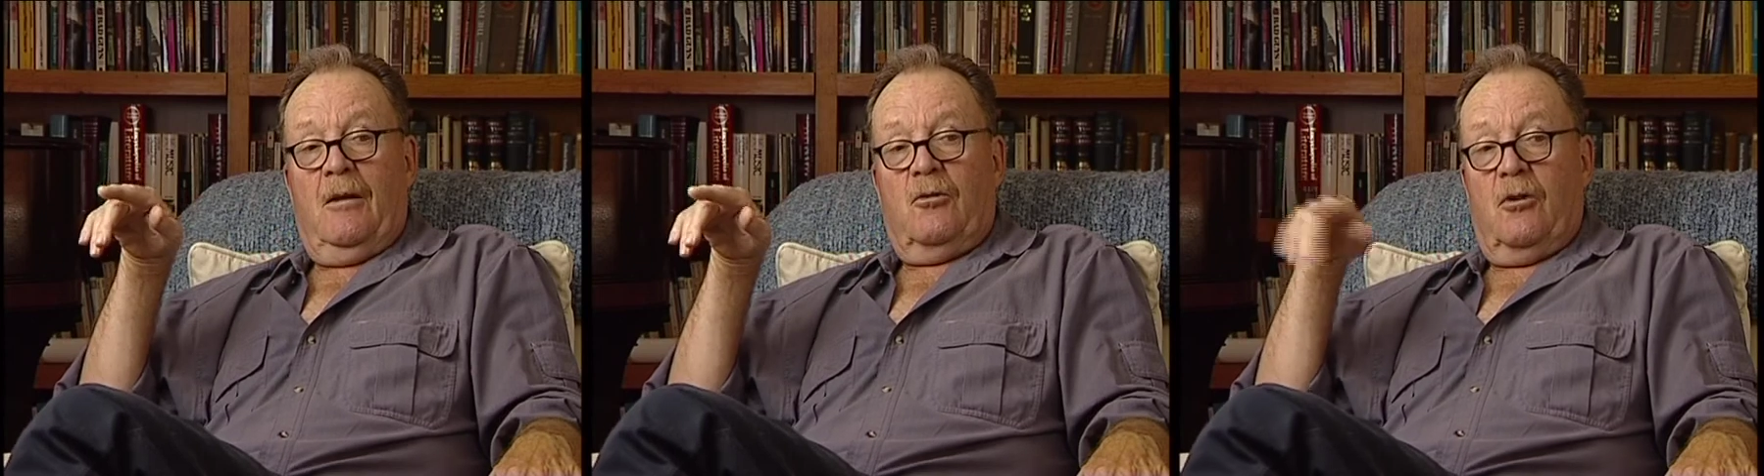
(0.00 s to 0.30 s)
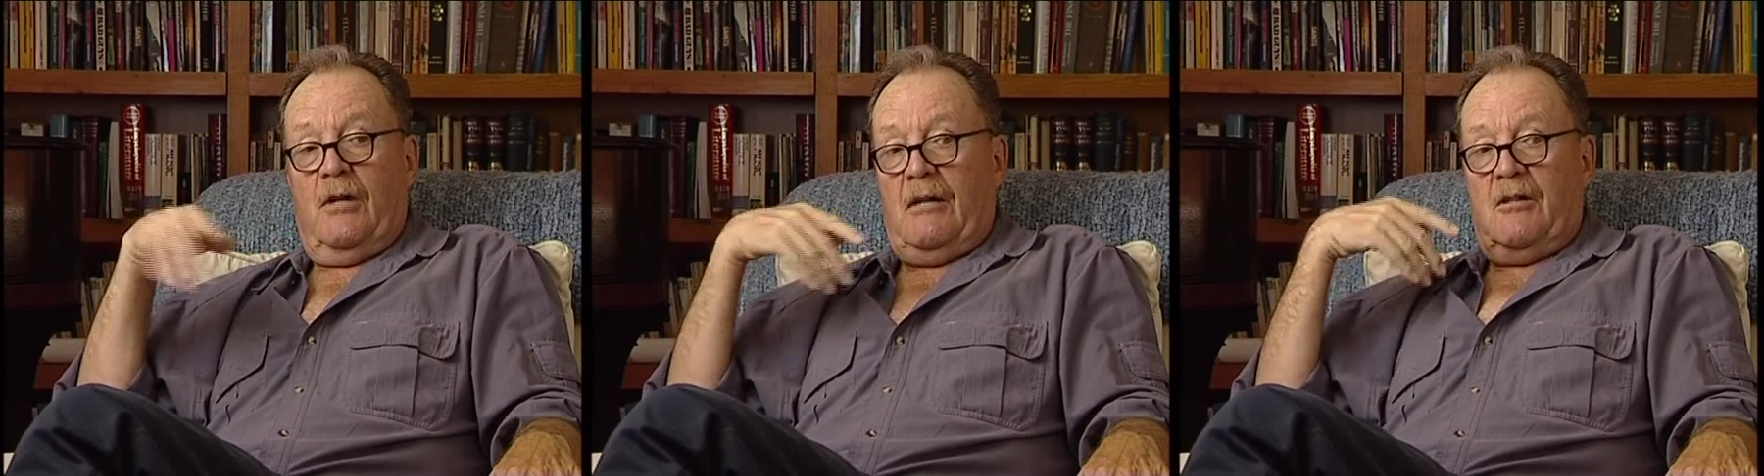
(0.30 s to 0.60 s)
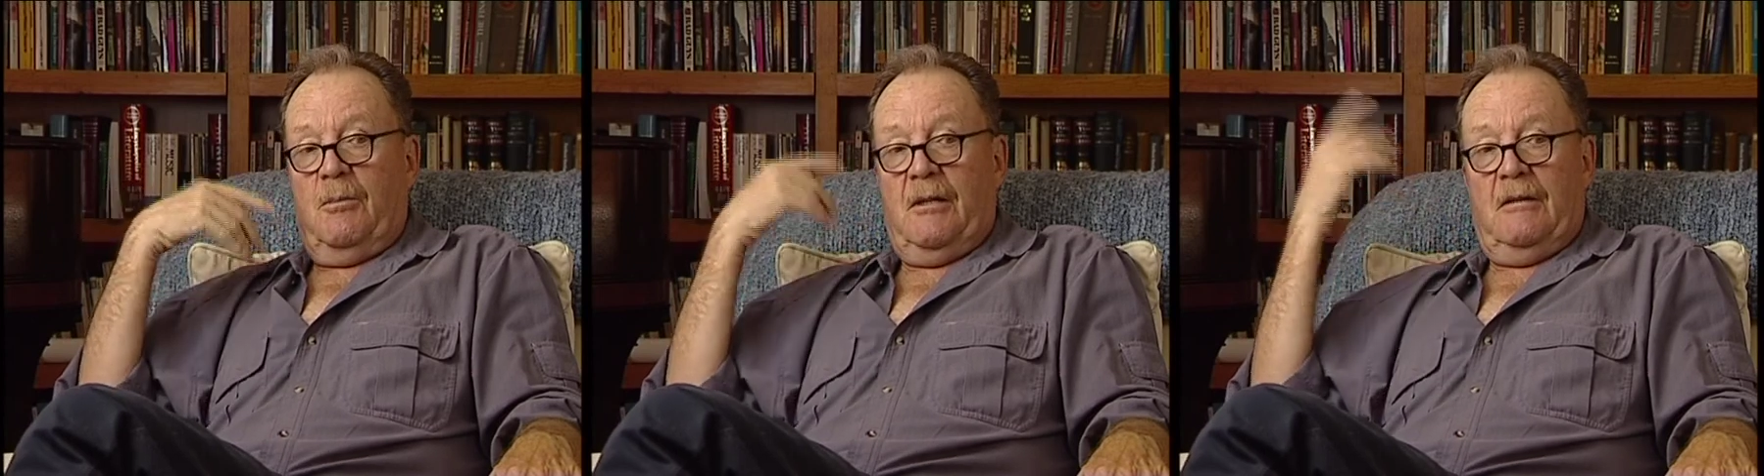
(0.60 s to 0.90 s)
turned out to
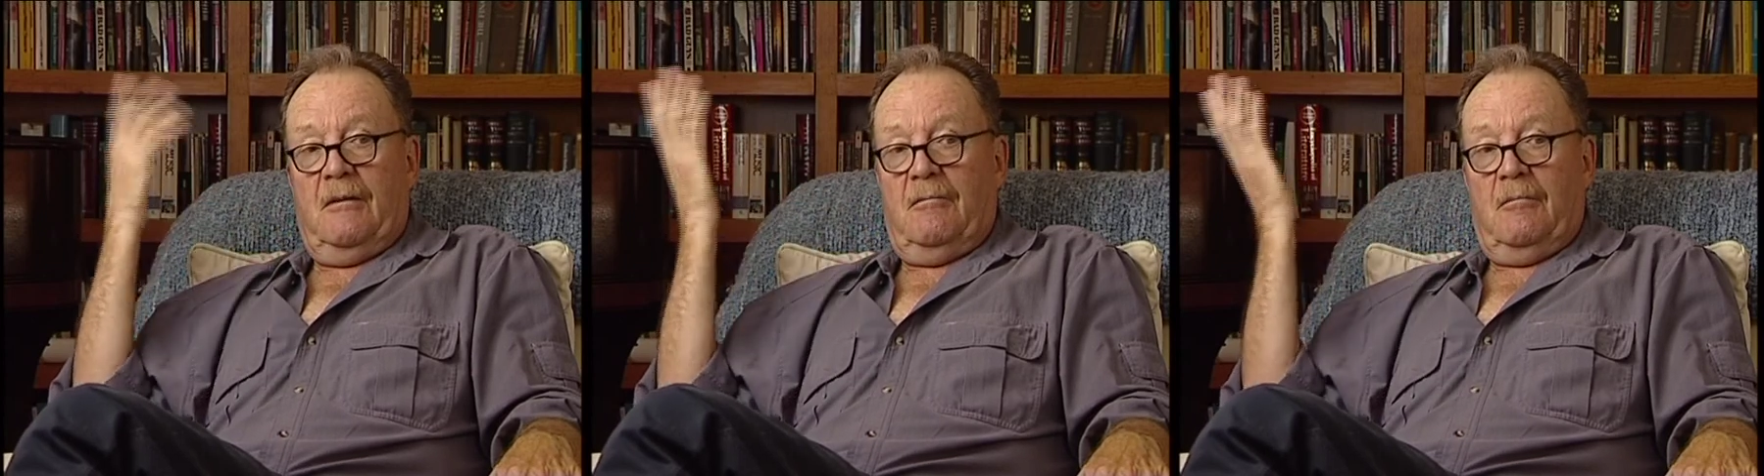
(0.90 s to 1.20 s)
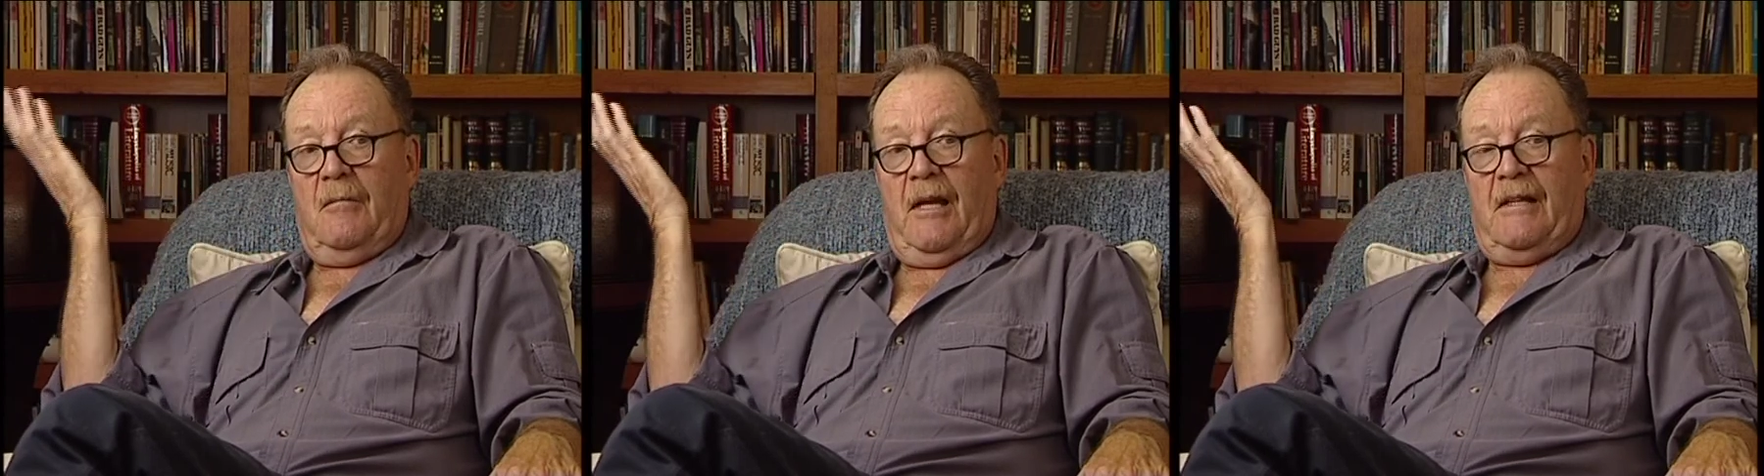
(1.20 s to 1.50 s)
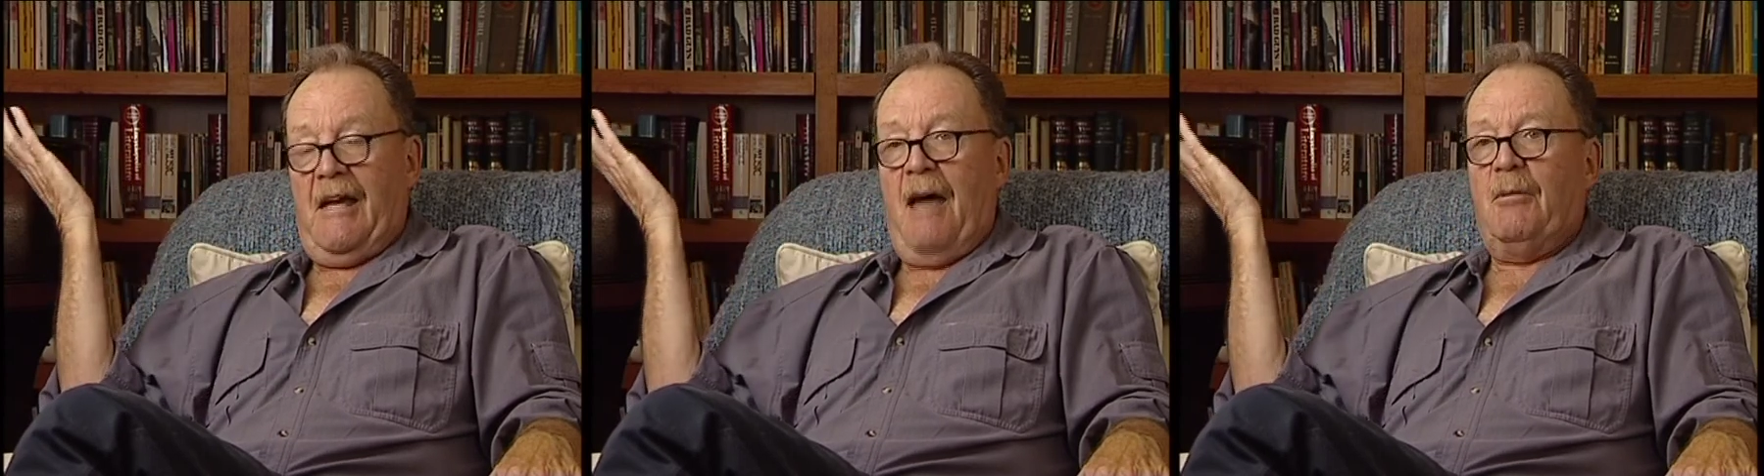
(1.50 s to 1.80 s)
be like
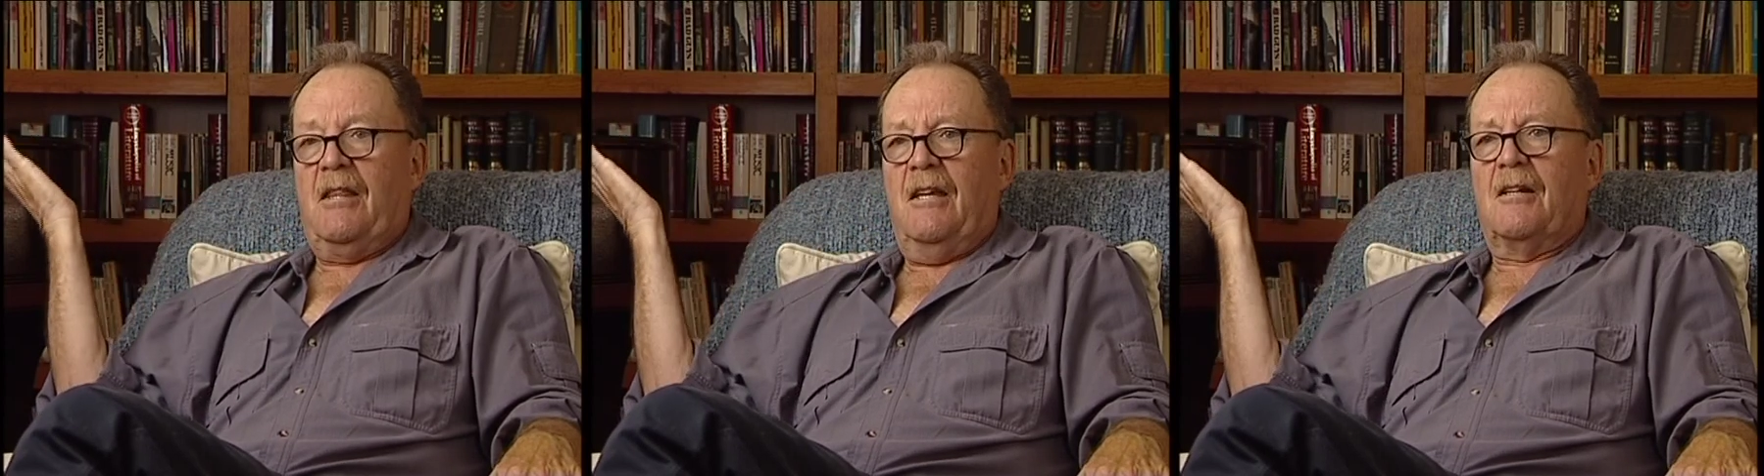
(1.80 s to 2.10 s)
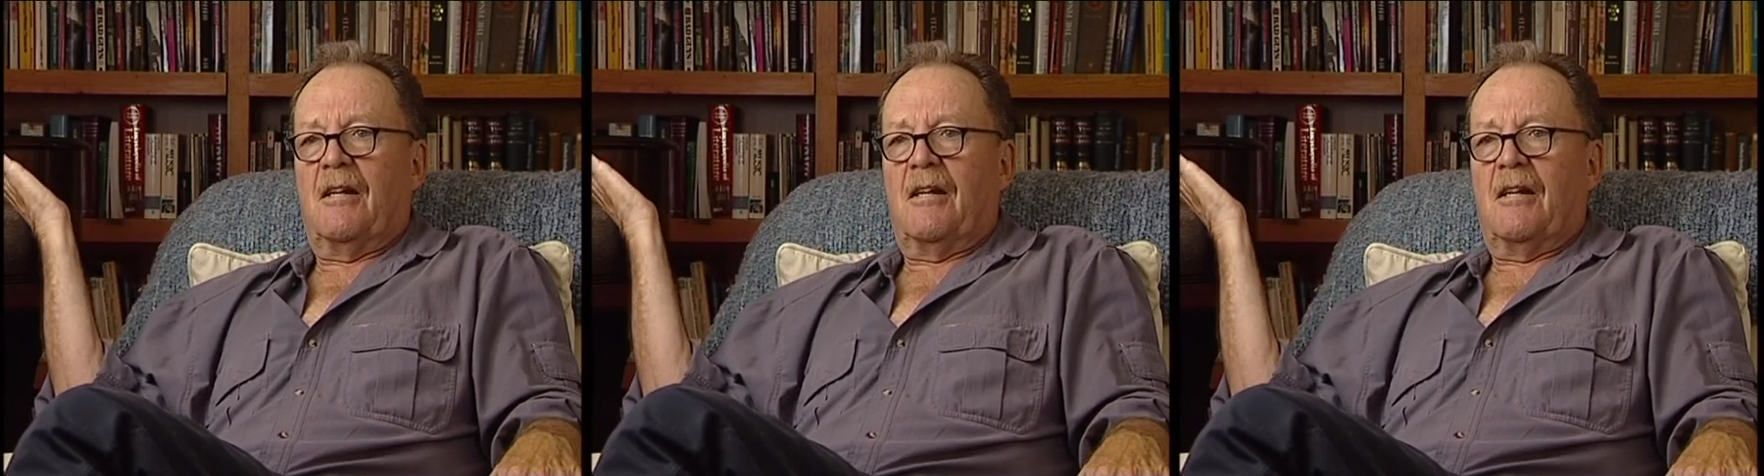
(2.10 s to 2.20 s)
the Abbey Theater.